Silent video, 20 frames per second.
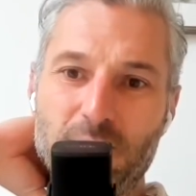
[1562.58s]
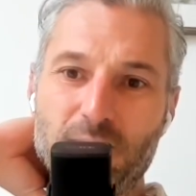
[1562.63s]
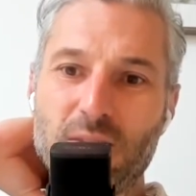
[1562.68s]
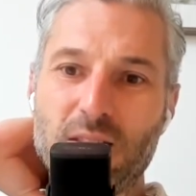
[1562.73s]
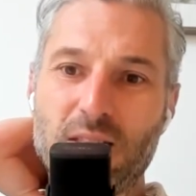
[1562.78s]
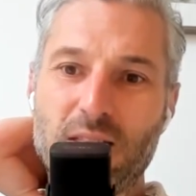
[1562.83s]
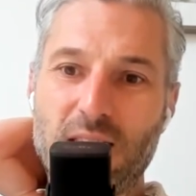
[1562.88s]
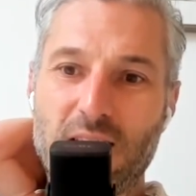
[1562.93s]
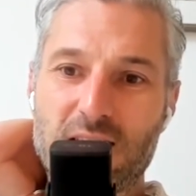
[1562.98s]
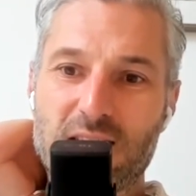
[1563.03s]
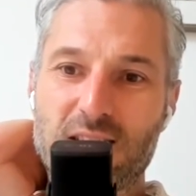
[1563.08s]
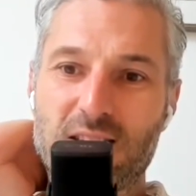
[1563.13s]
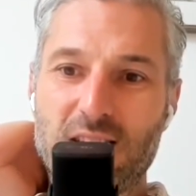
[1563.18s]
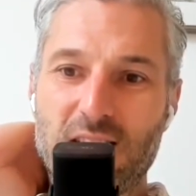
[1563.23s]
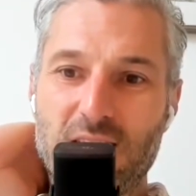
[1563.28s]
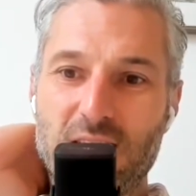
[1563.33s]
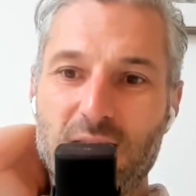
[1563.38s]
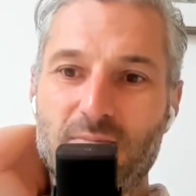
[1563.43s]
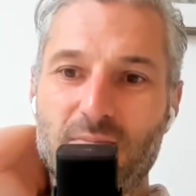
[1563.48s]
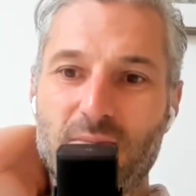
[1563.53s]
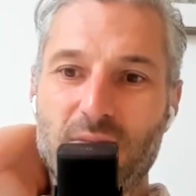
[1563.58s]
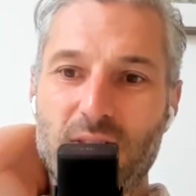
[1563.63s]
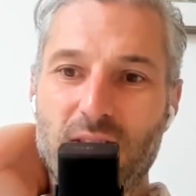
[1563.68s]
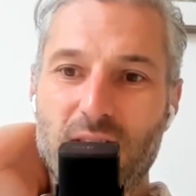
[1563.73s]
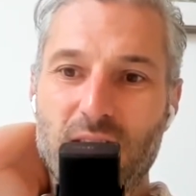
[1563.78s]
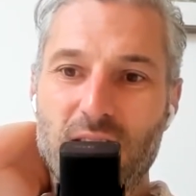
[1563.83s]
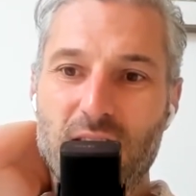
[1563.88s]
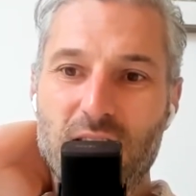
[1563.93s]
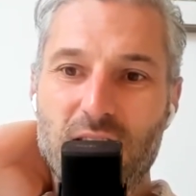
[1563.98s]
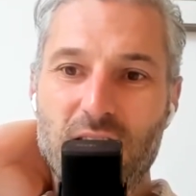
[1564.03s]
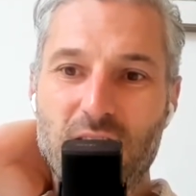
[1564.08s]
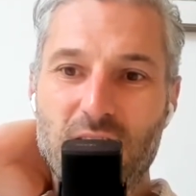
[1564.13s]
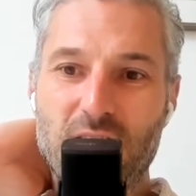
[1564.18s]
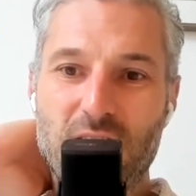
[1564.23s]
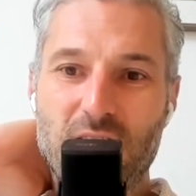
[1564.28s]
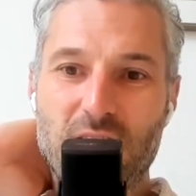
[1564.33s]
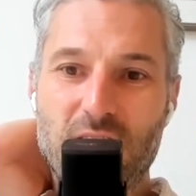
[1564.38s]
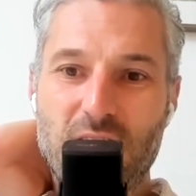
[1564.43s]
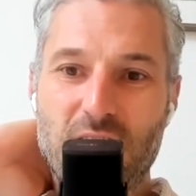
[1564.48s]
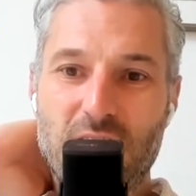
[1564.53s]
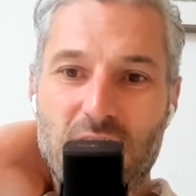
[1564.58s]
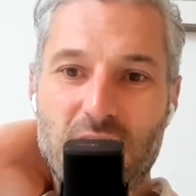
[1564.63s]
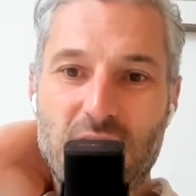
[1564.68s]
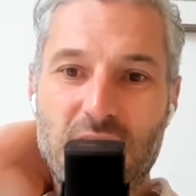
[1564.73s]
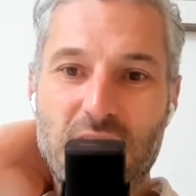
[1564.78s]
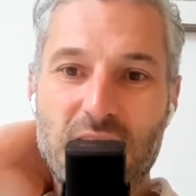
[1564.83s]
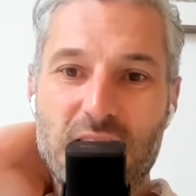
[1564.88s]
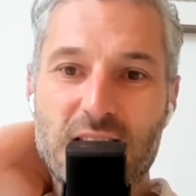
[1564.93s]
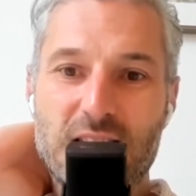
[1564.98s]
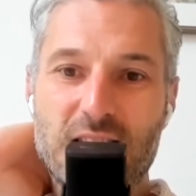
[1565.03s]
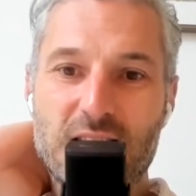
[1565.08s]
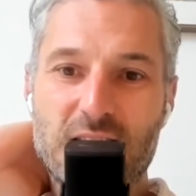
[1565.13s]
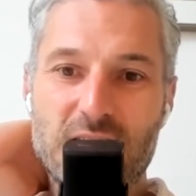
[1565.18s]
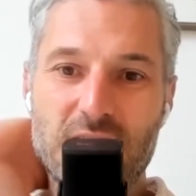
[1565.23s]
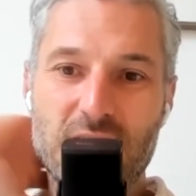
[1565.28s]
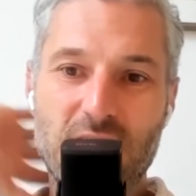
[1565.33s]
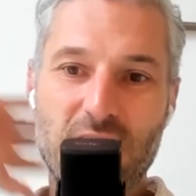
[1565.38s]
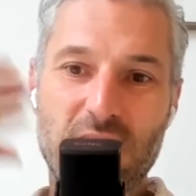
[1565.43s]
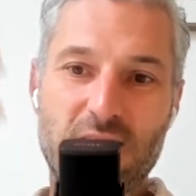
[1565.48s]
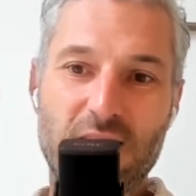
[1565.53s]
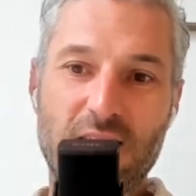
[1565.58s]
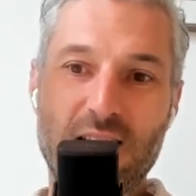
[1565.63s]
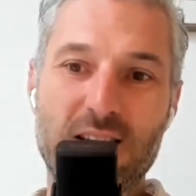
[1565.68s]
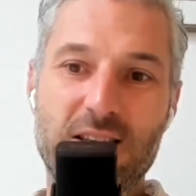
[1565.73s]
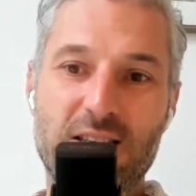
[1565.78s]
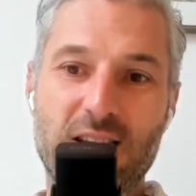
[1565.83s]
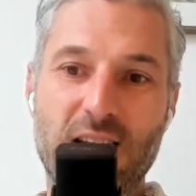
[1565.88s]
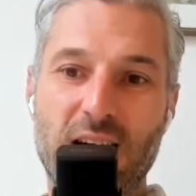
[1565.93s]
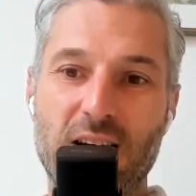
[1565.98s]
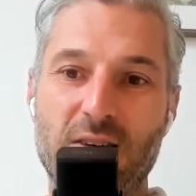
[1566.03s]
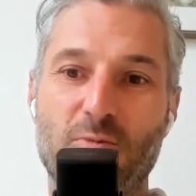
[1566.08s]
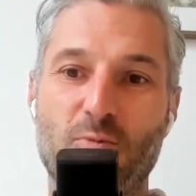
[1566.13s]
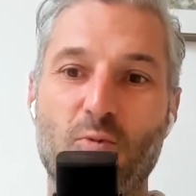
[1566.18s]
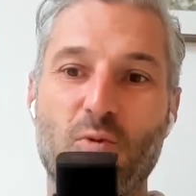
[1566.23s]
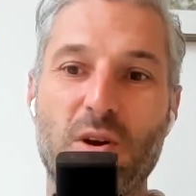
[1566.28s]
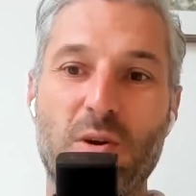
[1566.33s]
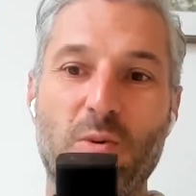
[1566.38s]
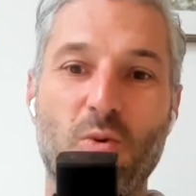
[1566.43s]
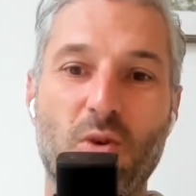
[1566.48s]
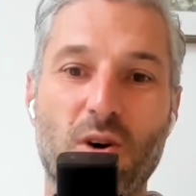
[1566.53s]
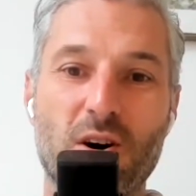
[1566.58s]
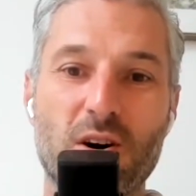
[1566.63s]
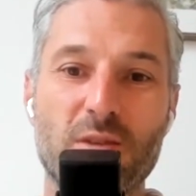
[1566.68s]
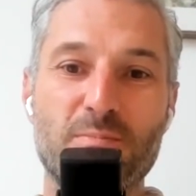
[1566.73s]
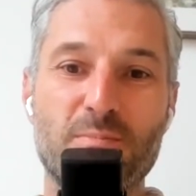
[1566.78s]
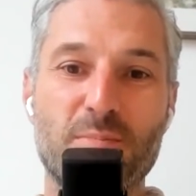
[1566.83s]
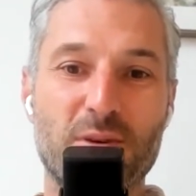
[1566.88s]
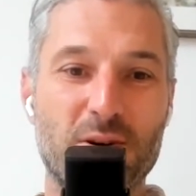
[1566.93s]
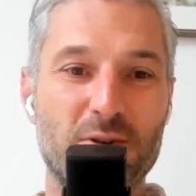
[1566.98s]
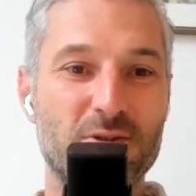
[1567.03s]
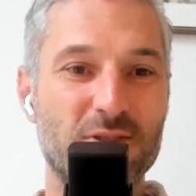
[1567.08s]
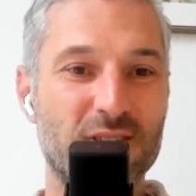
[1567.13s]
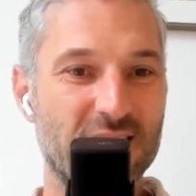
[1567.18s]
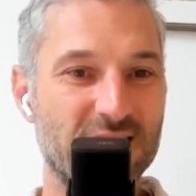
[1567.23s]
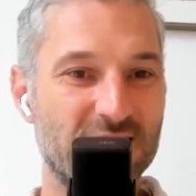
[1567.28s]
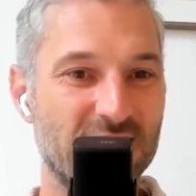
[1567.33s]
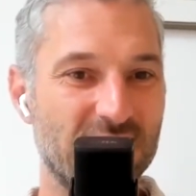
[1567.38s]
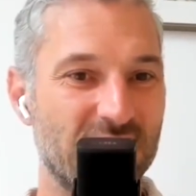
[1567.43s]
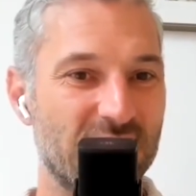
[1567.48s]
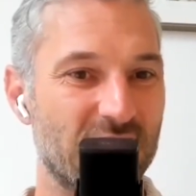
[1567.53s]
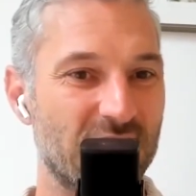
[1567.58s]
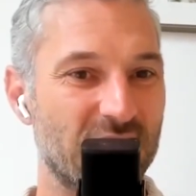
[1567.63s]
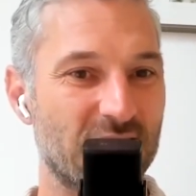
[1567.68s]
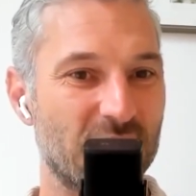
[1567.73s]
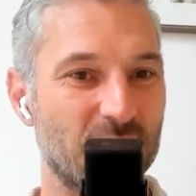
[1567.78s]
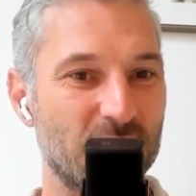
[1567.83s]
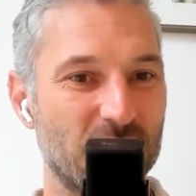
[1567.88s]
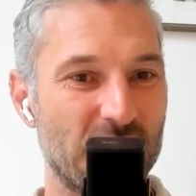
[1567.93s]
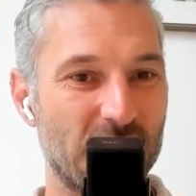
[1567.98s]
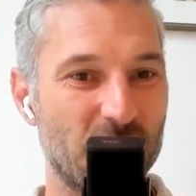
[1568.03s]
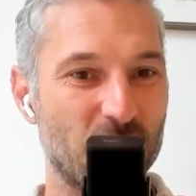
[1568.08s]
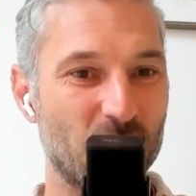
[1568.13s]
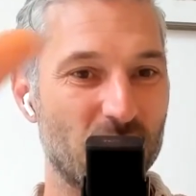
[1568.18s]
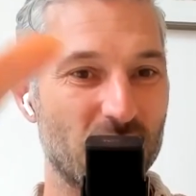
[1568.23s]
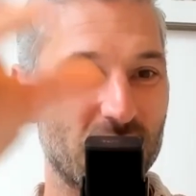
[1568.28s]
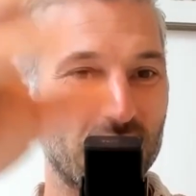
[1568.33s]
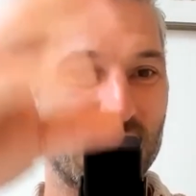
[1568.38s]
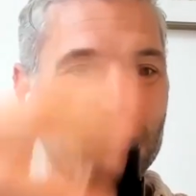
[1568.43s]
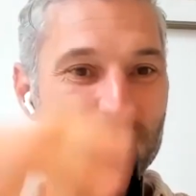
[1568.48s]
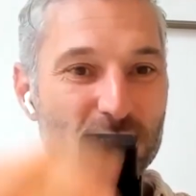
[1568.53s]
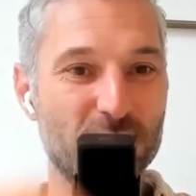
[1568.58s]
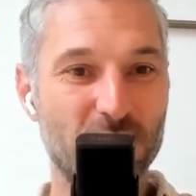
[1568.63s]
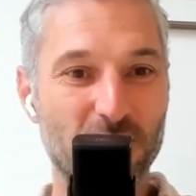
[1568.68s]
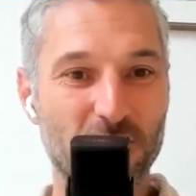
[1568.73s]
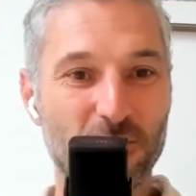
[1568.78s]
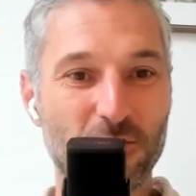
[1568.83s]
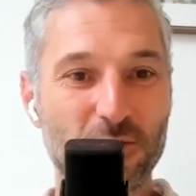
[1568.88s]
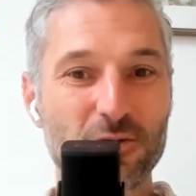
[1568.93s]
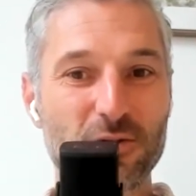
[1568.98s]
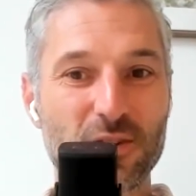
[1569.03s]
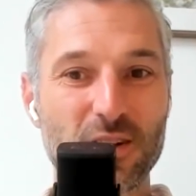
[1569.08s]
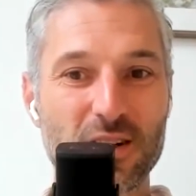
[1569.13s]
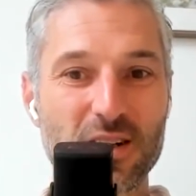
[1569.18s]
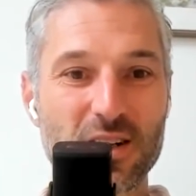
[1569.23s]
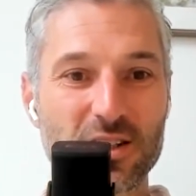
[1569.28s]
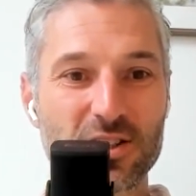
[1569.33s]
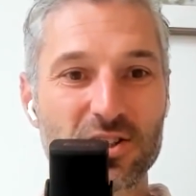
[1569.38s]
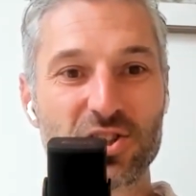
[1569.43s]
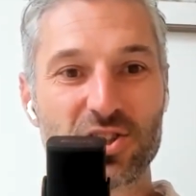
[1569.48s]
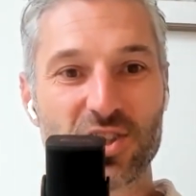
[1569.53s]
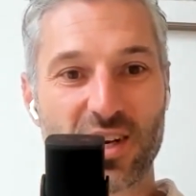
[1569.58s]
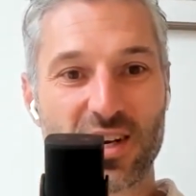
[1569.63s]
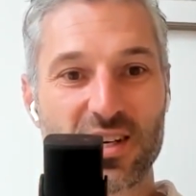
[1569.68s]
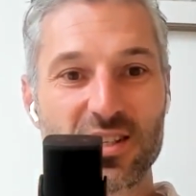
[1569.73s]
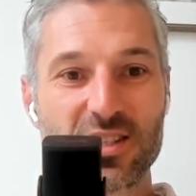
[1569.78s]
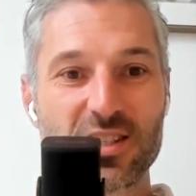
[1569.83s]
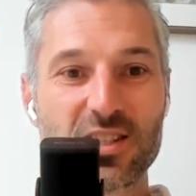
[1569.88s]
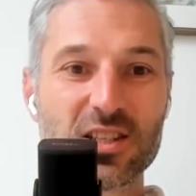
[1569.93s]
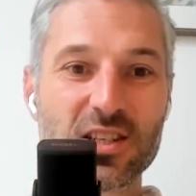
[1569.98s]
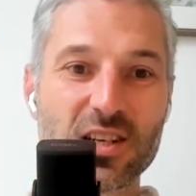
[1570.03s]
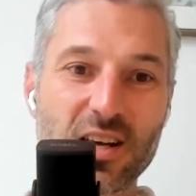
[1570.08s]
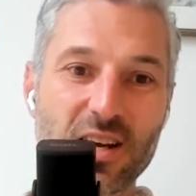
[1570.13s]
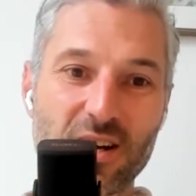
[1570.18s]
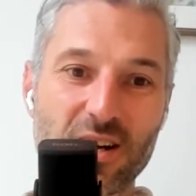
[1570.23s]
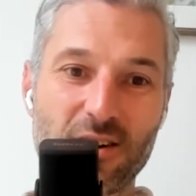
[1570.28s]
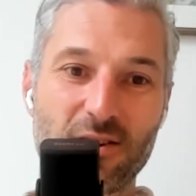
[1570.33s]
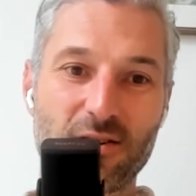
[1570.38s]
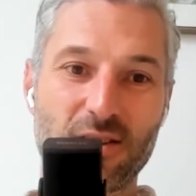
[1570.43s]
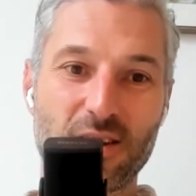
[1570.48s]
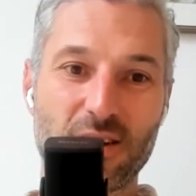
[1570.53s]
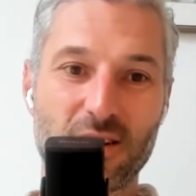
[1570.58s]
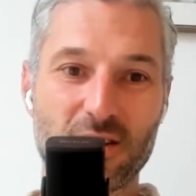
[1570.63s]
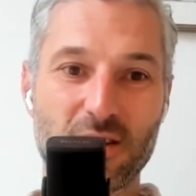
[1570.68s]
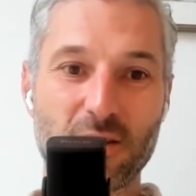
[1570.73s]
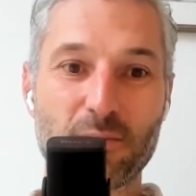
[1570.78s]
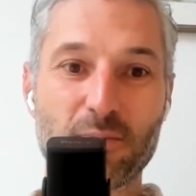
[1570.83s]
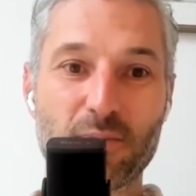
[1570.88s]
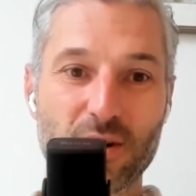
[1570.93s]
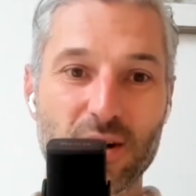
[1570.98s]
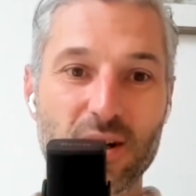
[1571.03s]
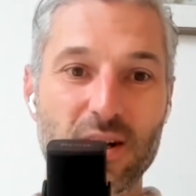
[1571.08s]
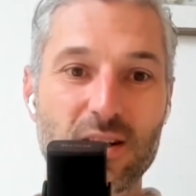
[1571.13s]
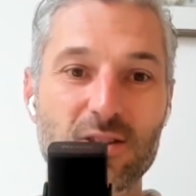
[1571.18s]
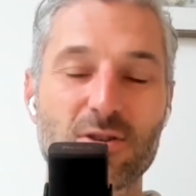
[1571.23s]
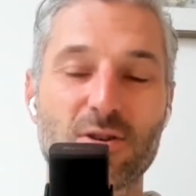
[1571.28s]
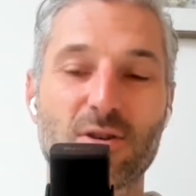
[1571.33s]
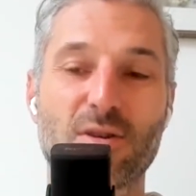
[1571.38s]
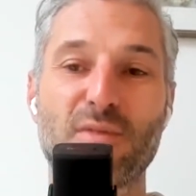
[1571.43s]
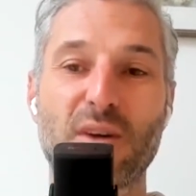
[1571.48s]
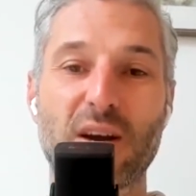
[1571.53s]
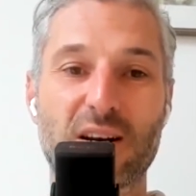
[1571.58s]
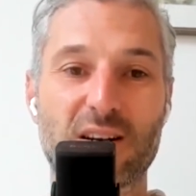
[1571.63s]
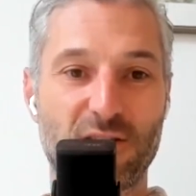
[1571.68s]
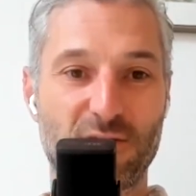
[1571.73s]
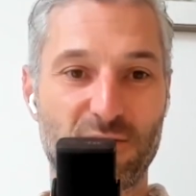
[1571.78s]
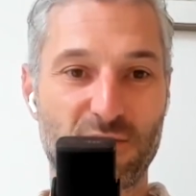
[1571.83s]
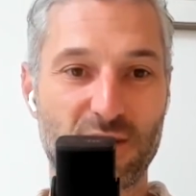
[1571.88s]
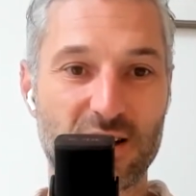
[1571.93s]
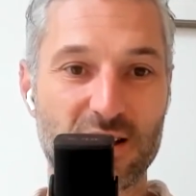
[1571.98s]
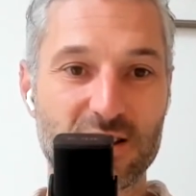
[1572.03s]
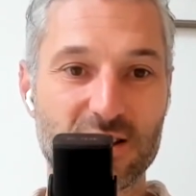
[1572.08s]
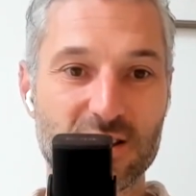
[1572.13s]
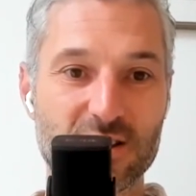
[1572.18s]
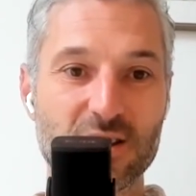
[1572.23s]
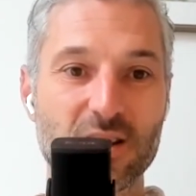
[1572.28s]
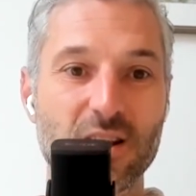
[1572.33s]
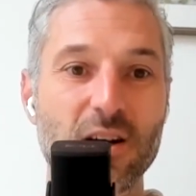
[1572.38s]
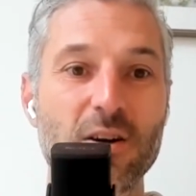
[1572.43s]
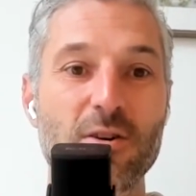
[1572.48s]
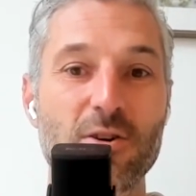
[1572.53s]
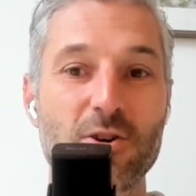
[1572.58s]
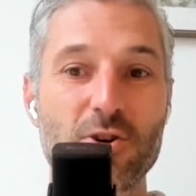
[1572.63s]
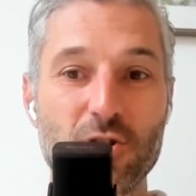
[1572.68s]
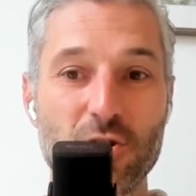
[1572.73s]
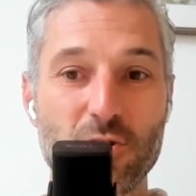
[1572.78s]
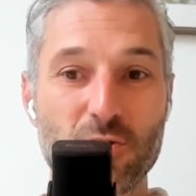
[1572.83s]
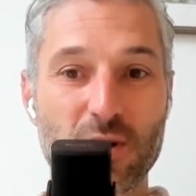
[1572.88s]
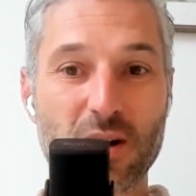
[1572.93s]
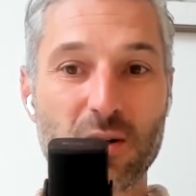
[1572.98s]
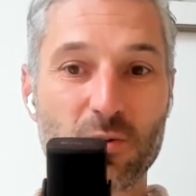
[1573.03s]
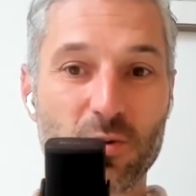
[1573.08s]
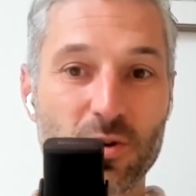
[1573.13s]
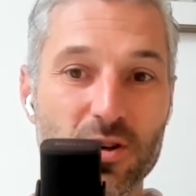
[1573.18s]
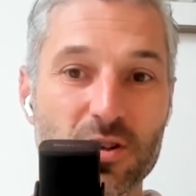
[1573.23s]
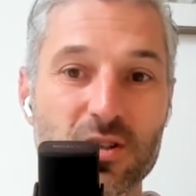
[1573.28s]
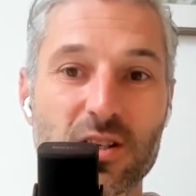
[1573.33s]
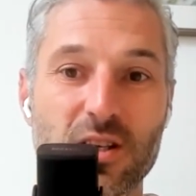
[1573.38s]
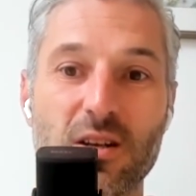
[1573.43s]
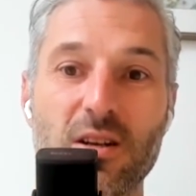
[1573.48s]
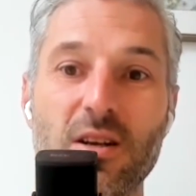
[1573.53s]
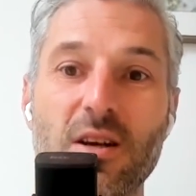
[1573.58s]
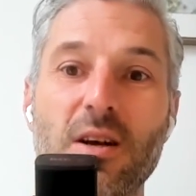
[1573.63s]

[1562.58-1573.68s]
it needs that reward processing systems that were involved in change, how the brain sort of activates new networks, and